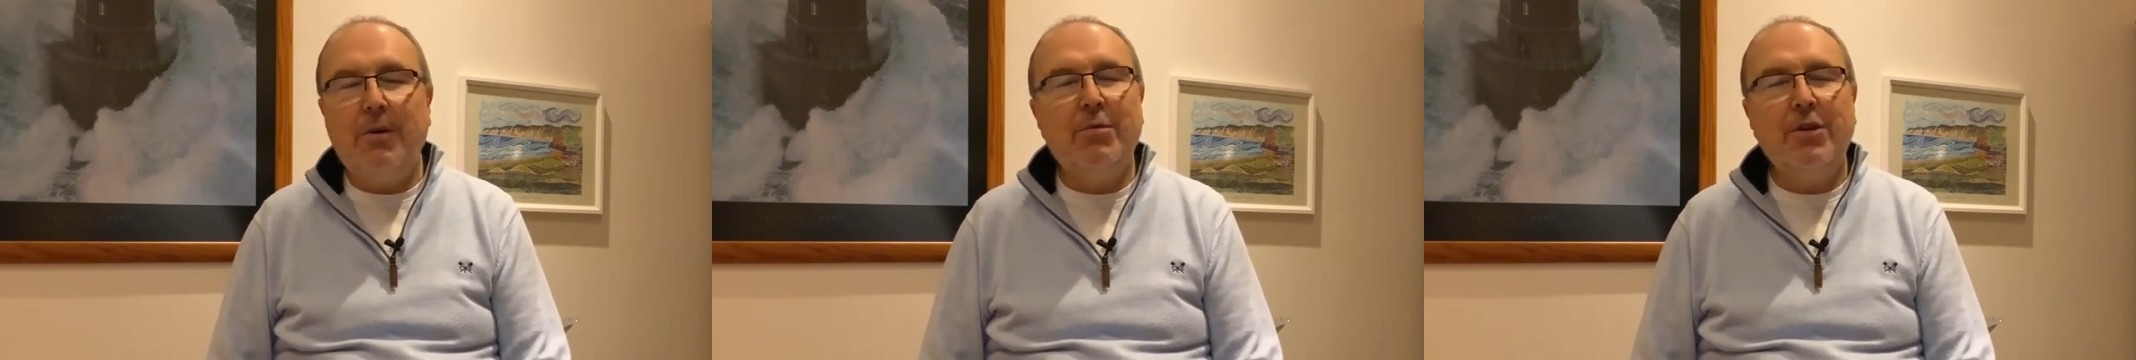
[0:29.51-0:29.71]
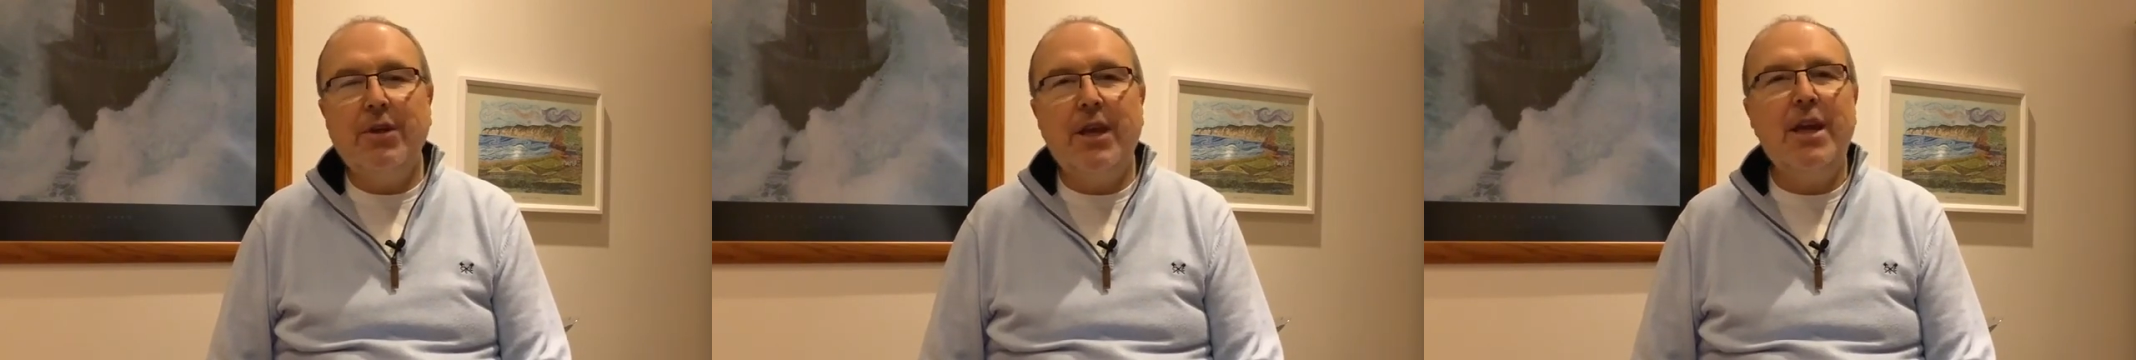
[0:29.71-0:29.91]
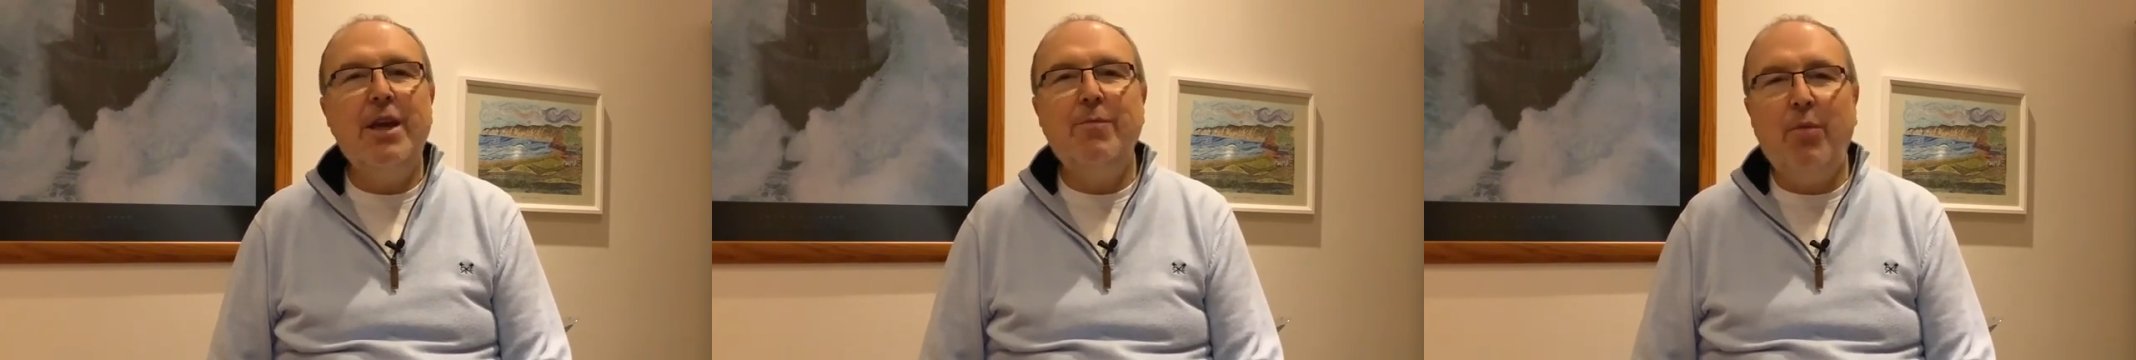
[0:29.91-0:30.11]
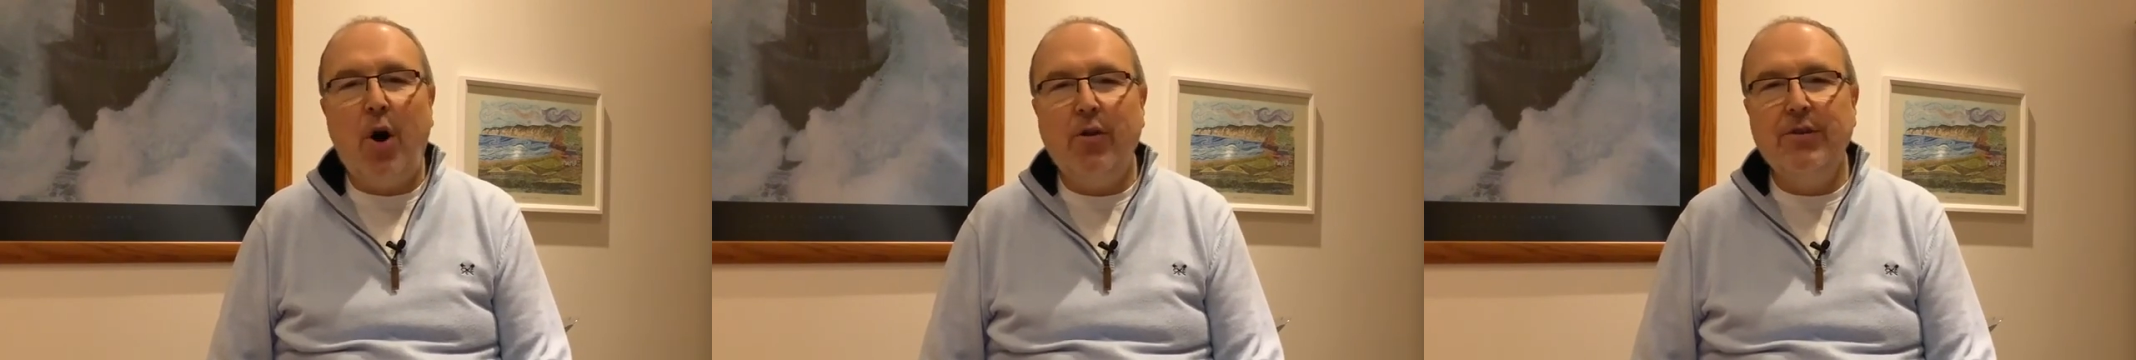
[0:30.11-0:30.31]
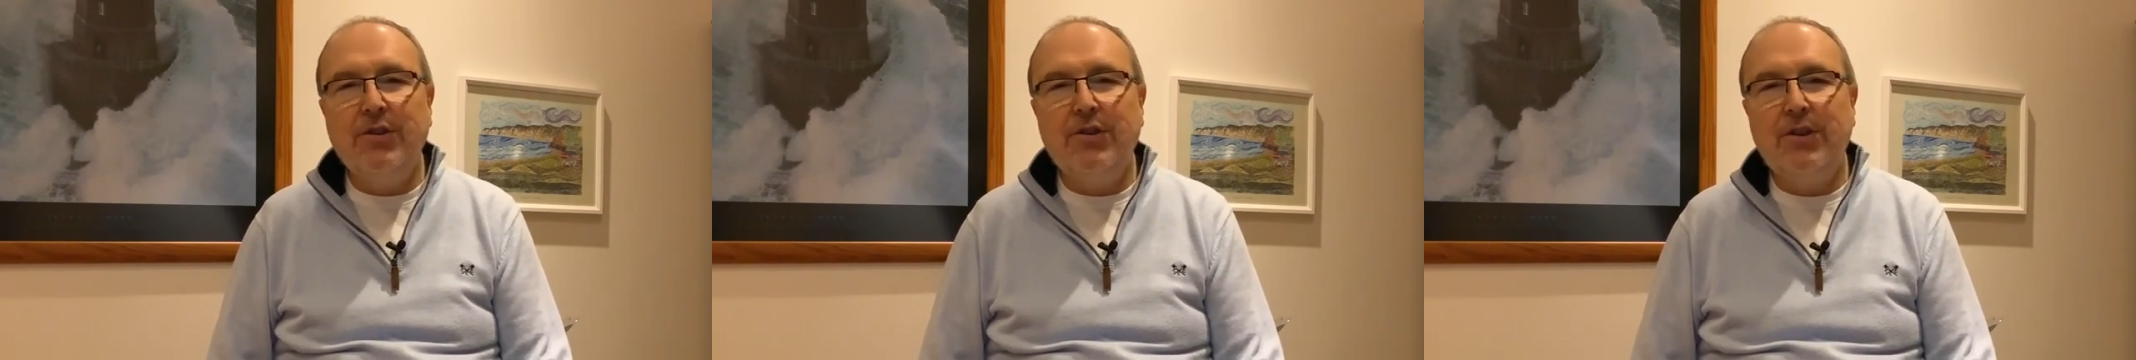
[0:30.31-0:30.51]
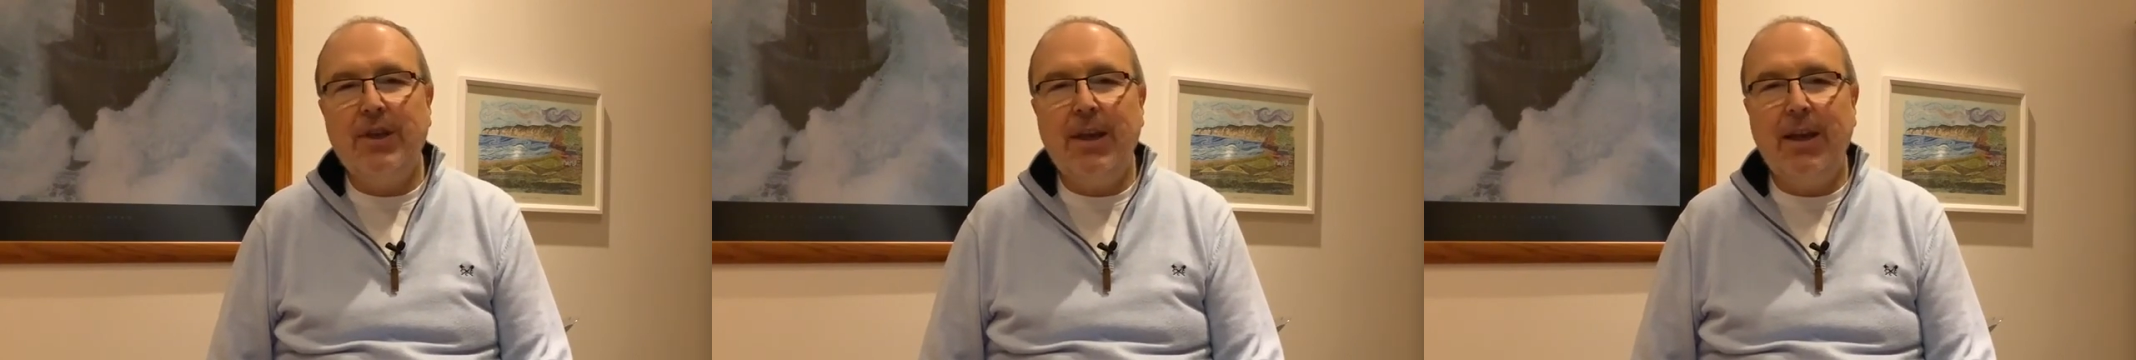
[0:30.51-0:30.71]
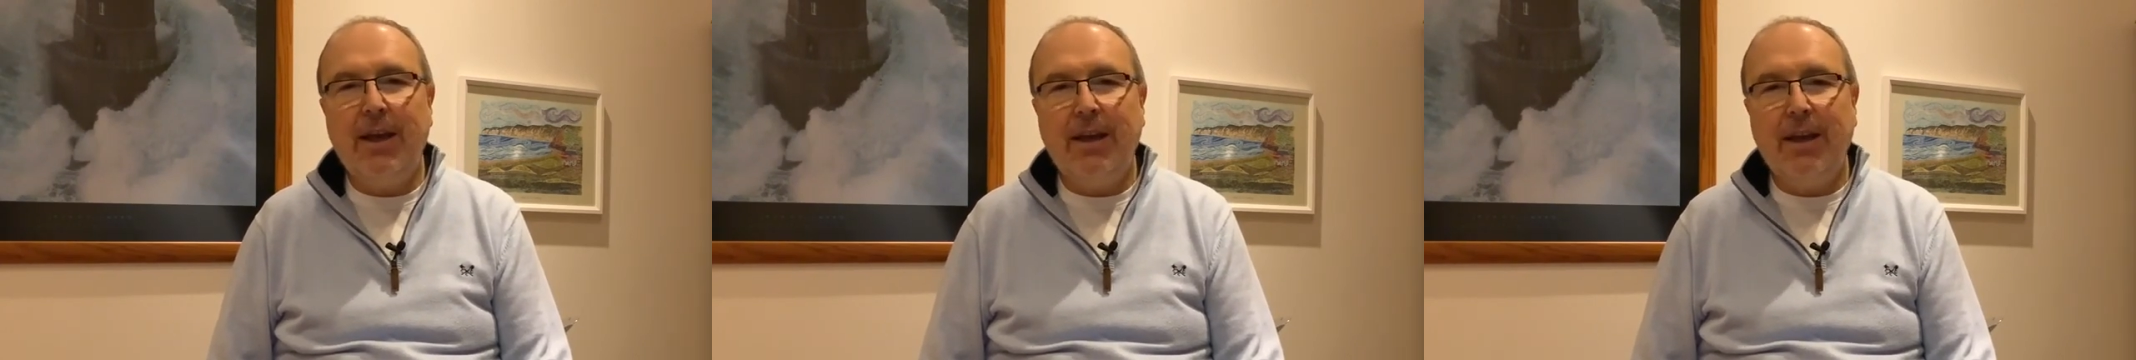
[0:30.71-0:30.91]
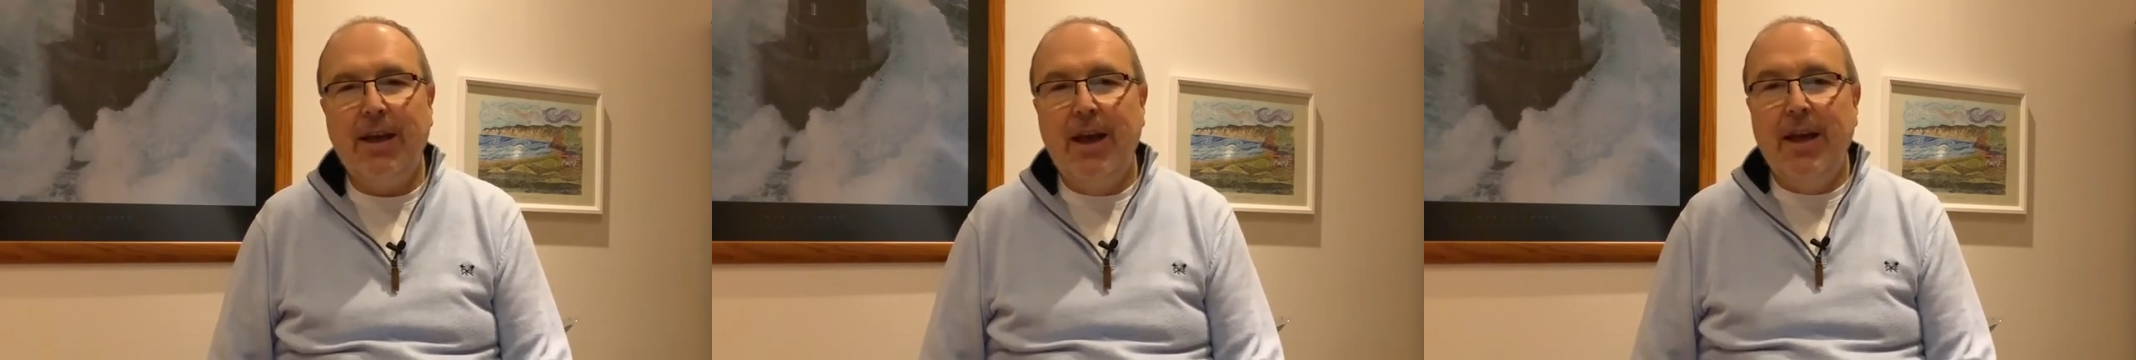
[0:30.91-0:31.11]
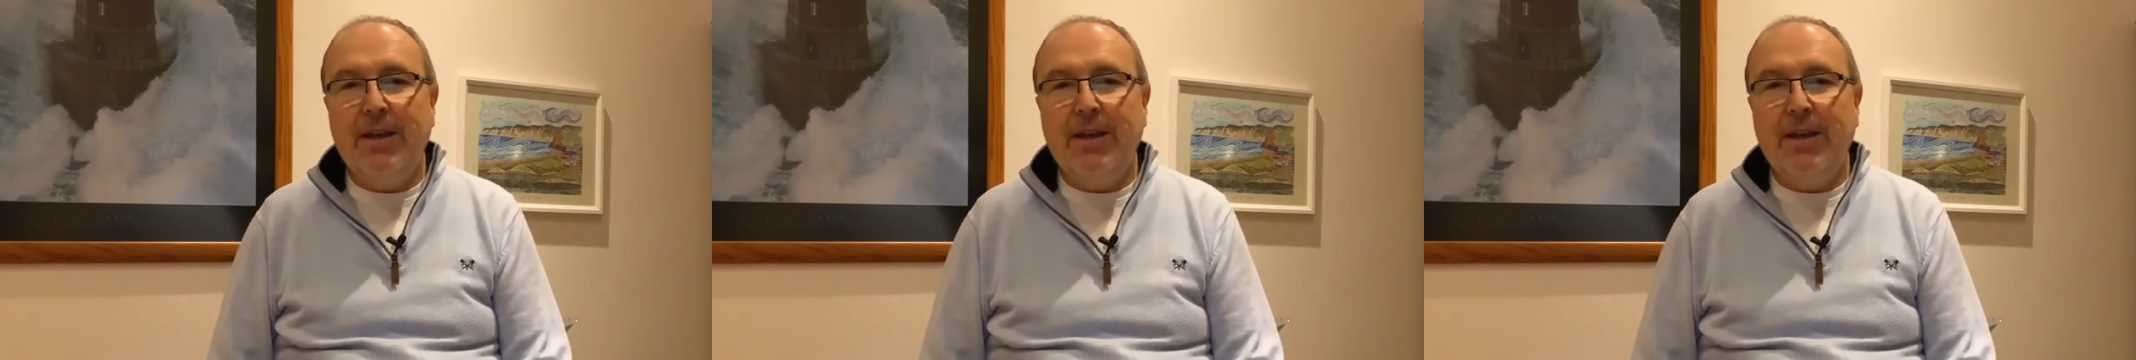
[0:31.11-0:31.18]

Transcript: will keep on singing,